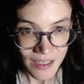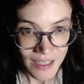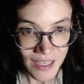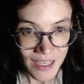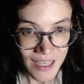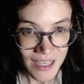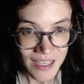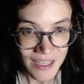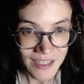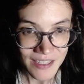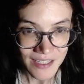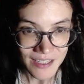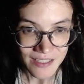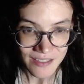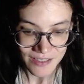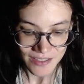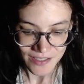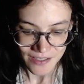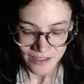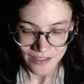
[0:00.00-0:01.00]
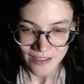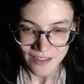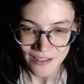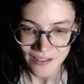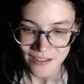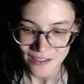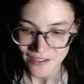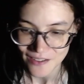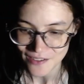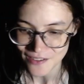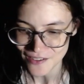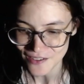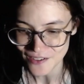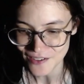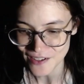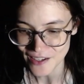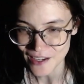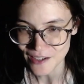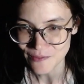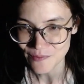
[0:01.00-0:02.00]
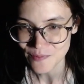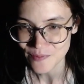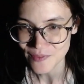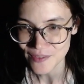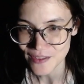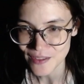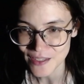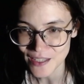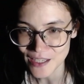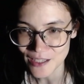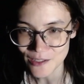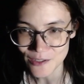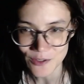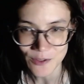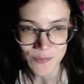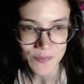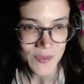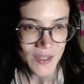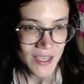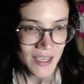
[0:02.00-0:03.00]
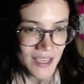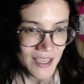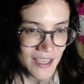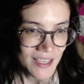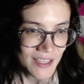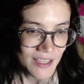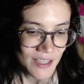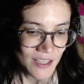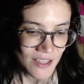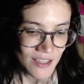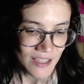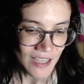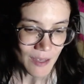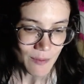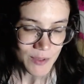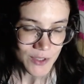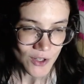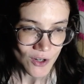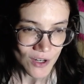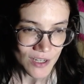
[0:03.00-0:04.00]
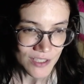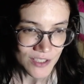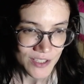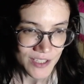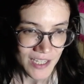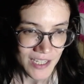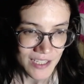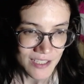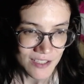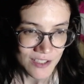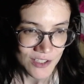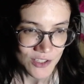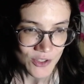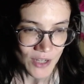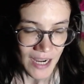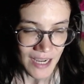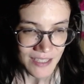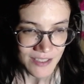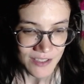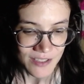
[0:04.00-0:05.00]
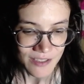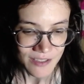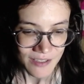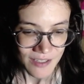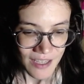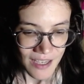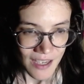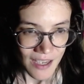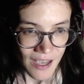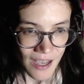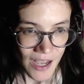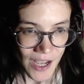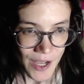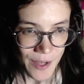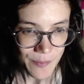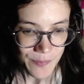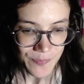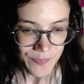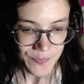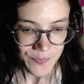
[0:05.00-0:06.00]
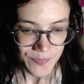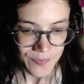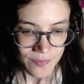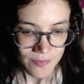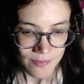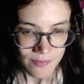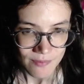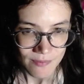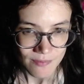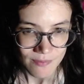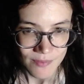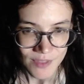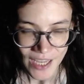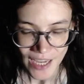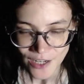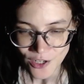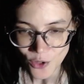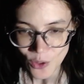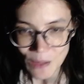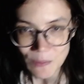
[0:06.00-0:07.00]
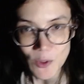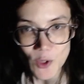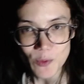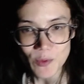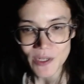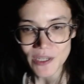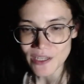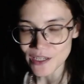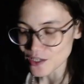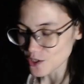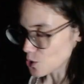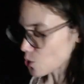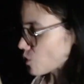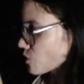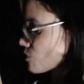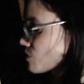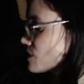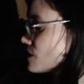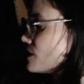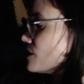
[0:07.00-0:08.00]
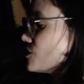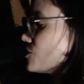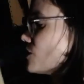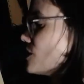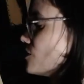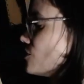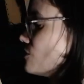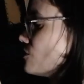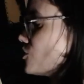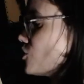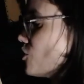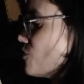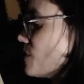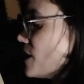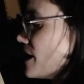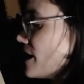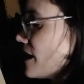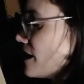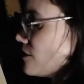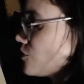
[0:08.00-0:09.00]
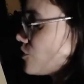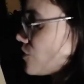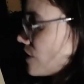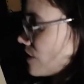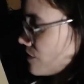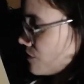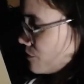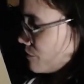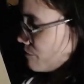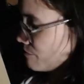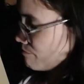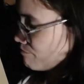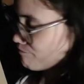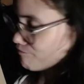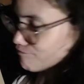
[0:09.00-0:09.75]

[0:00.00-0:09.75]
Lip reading: Edit! That'll do. Yep, sorry, just getting distracted. Yeah, no, I'm opening it awkwardly so I don't show my address.